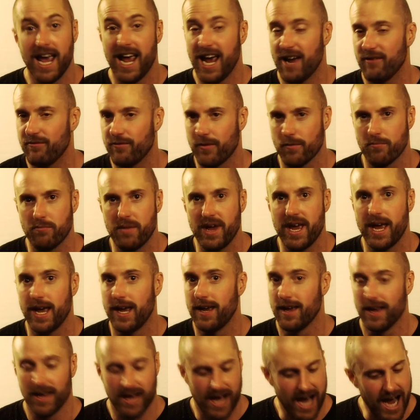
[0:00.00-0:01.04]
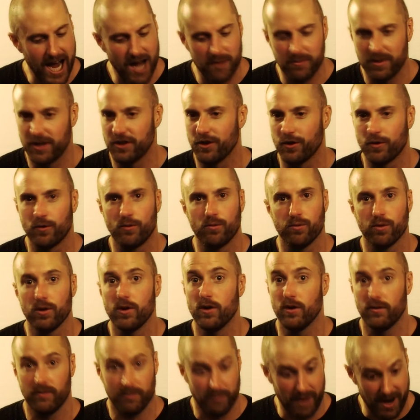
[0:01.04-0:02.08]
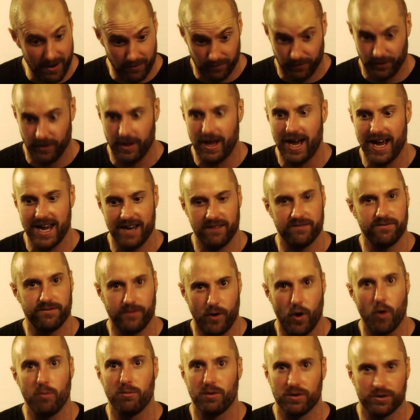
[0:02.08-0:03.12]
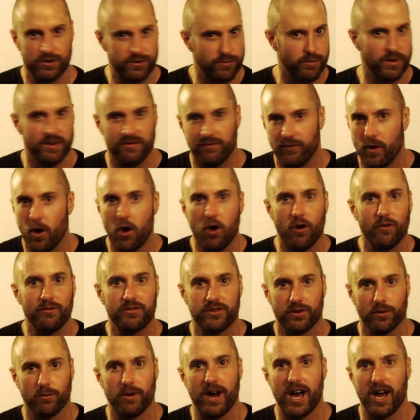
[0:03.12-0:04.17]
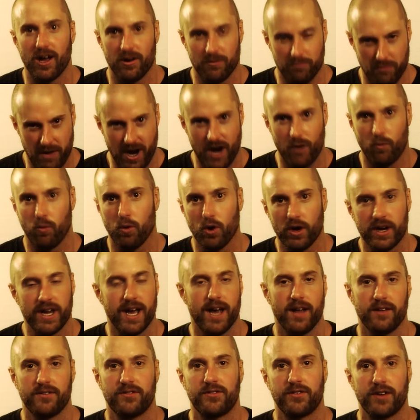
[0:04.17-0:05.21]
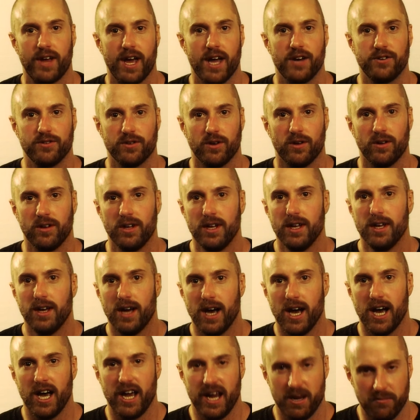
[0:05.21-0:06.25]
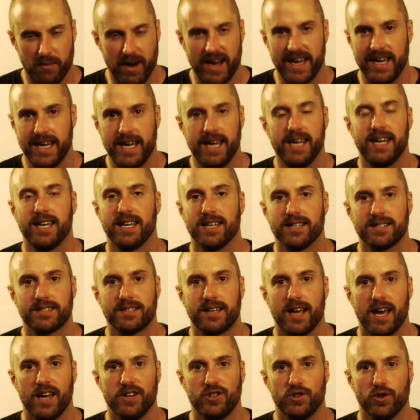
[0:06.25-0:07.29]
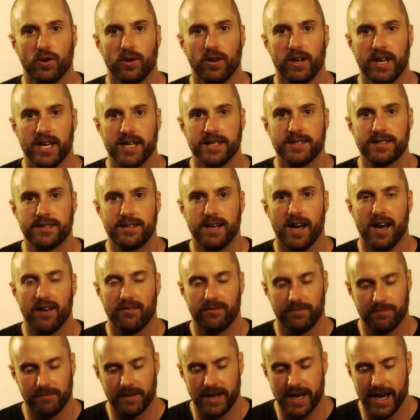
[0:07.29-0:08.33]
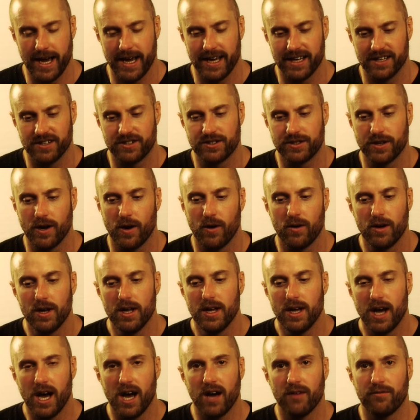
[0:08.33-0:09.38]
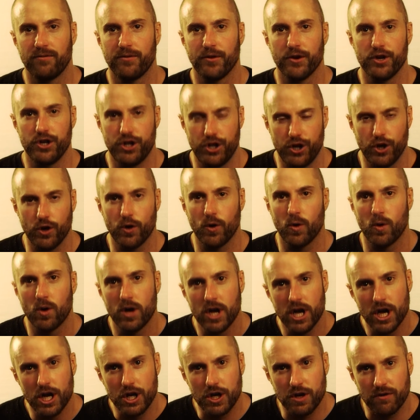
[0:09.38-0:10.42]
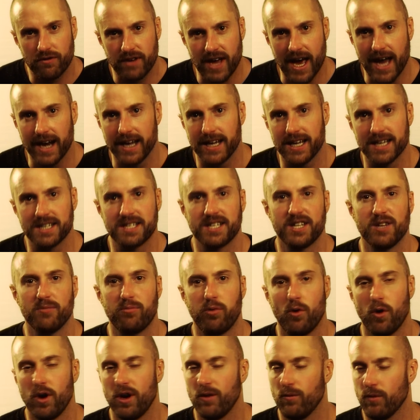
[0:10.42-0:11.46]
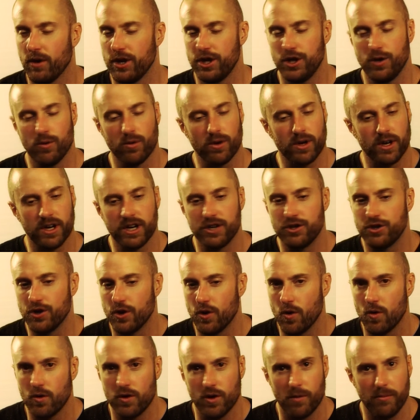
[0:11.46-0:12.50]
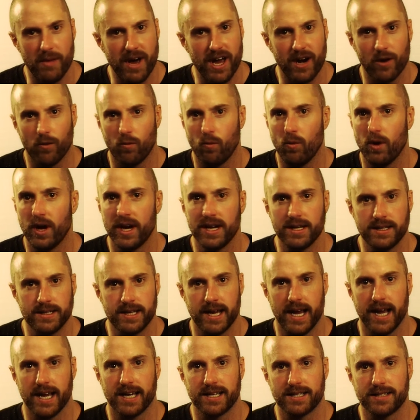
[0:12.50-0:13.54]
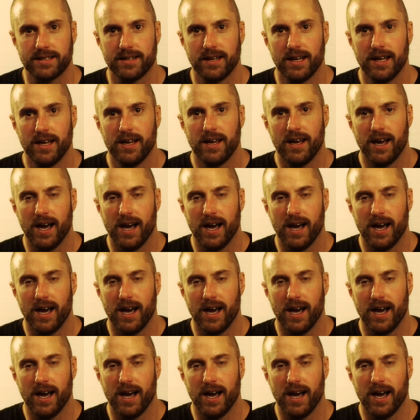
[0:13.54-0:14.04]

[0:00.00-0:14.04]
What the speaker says: And for me, I'm in the groove. My life almost revolves around my workout schedule and my eating schedule and stuff, okay? And so for you, you've got to get to the point where you are going to do no matter what it takes